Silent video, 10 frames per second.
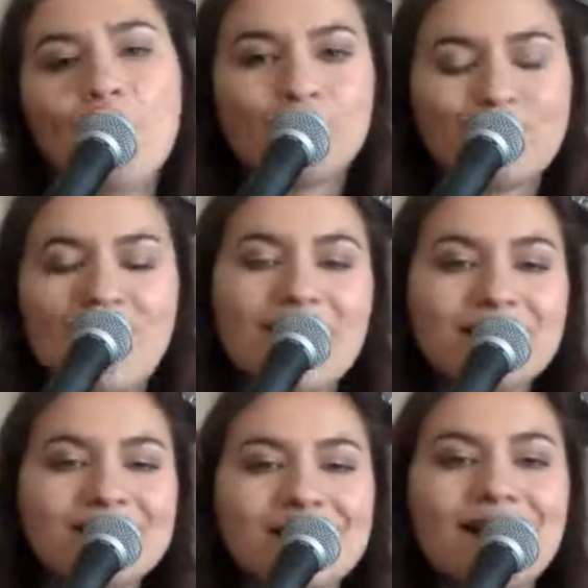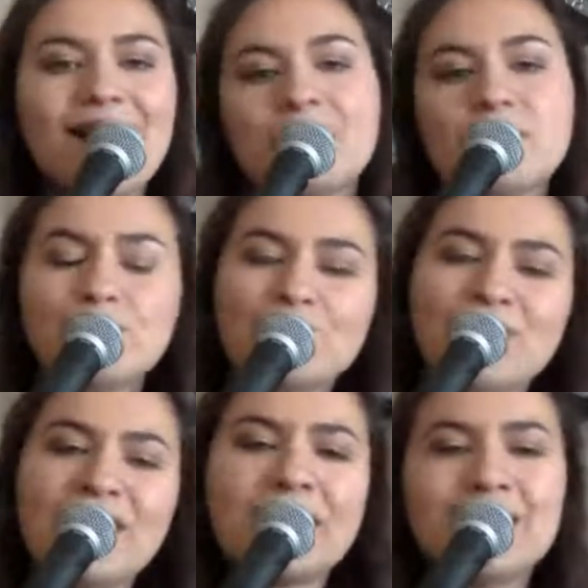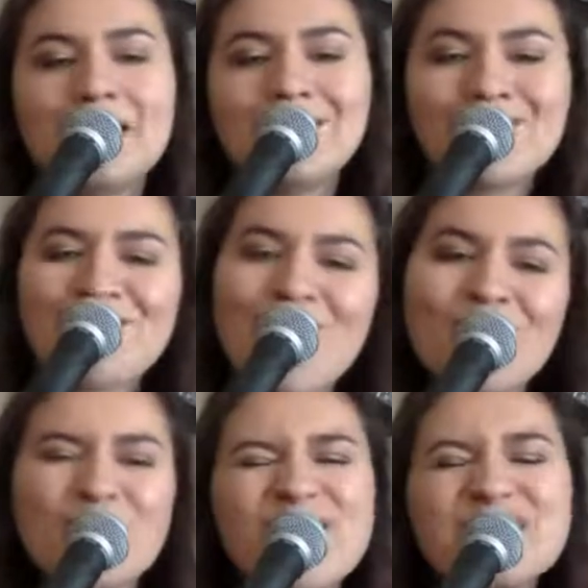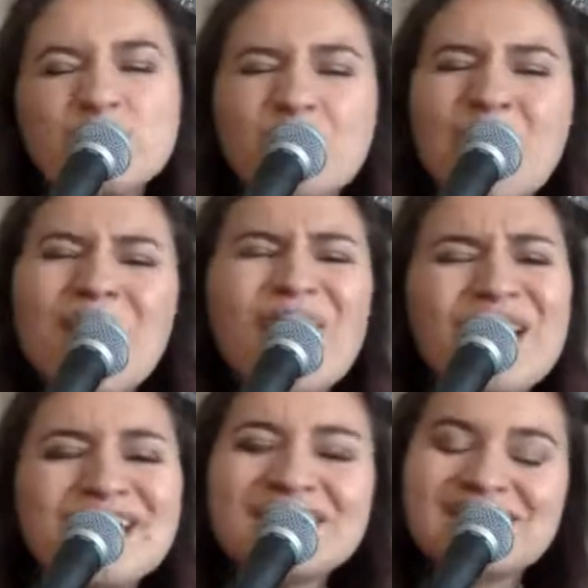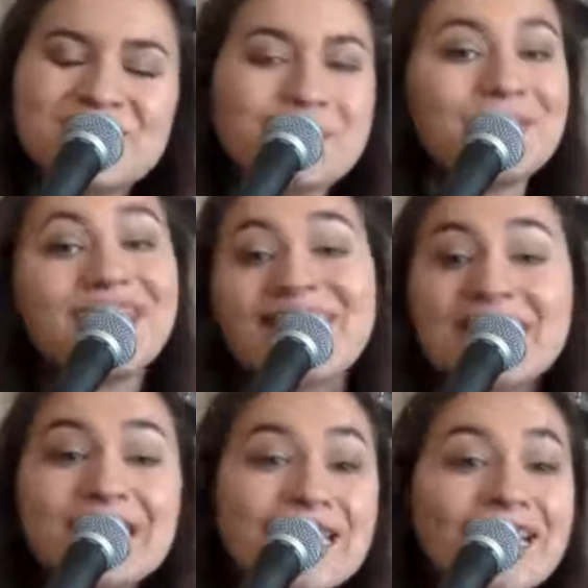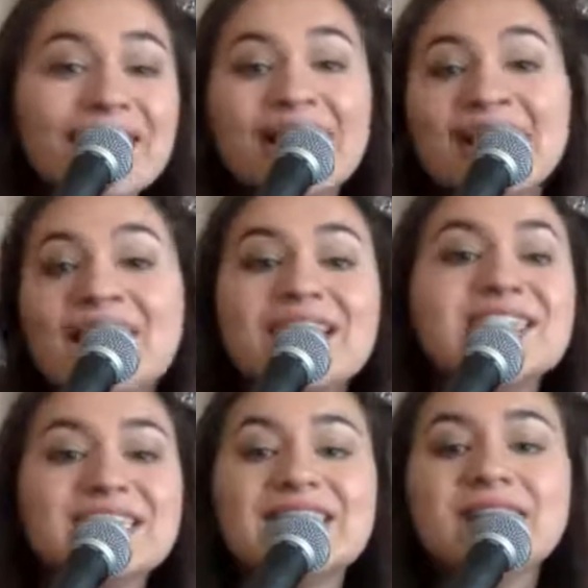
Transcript: Finally I can breathe. No responsibility.